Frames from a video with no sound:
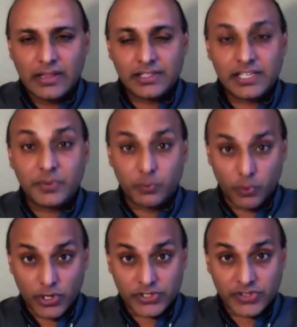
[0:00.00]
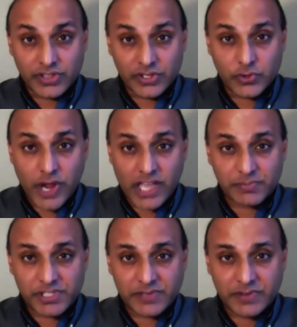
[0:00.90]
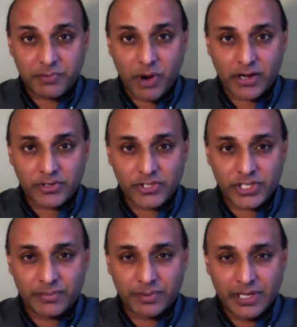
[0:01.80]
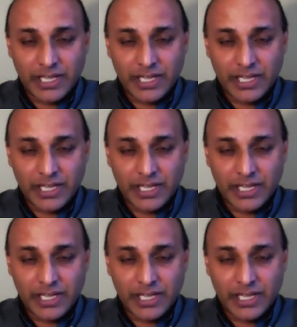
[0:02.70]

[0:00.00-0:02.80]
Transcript: It's even worse than the Trans-Pacific Partnership.